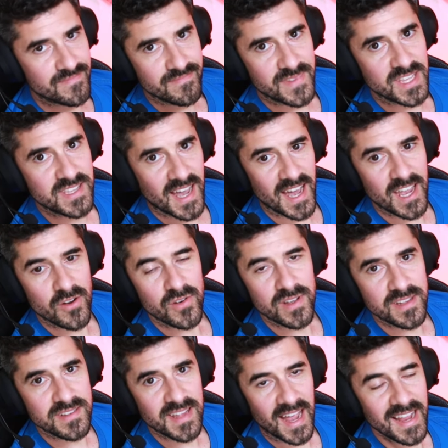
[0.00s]
the tire
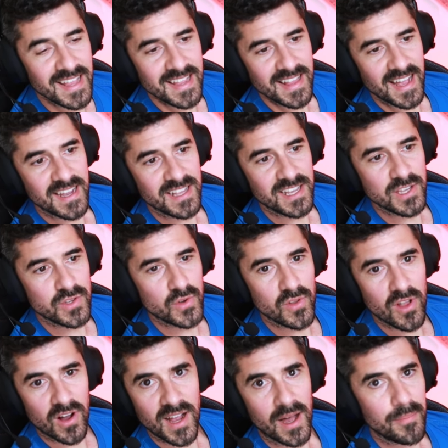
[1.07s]
is highly likely to
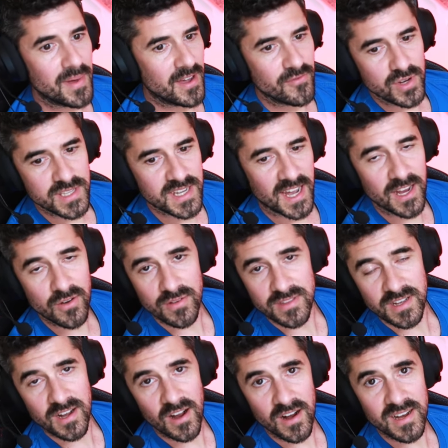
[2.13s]
lock up. Every tire on
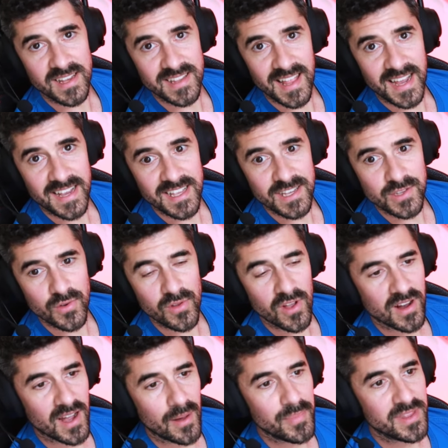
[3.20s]
the car is likely to
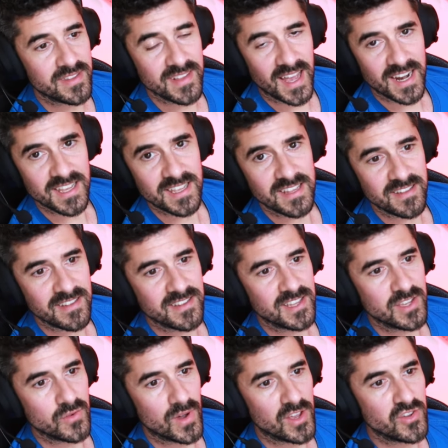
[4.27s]
lock up. It's not an easy
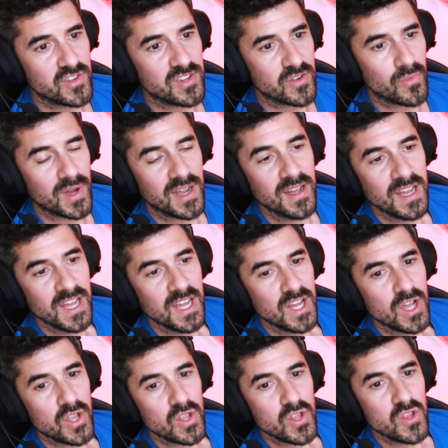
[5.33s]
situation. So we're
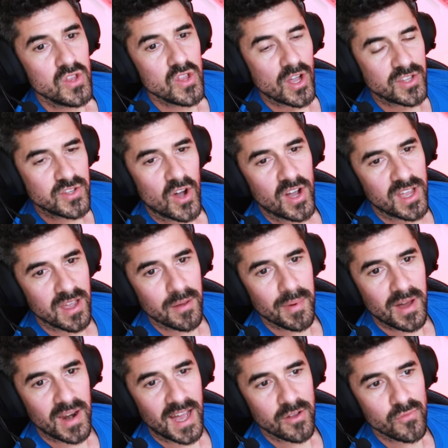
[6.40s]
not talking
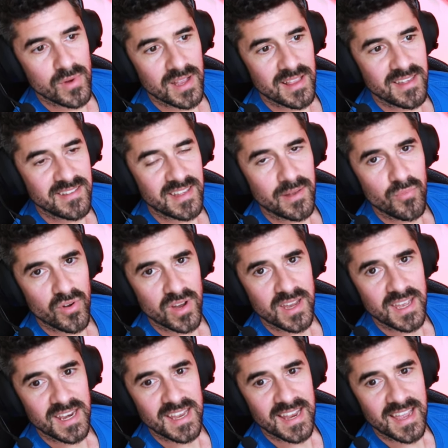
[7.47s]
about unrealistic
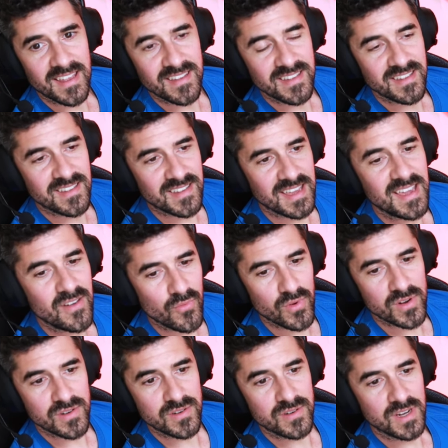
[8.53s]
braking in ACC.
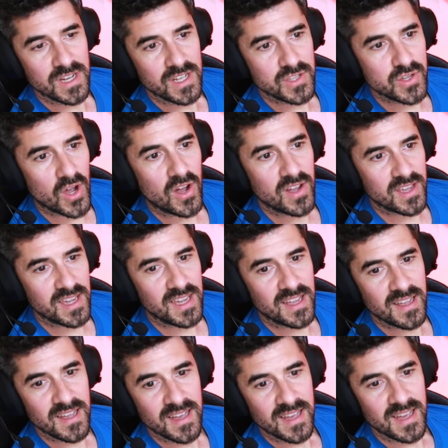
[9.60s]
We're
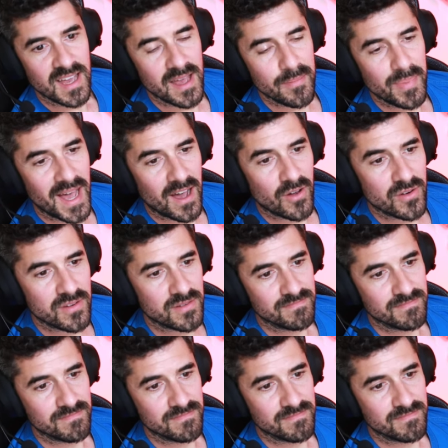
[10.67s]
talking about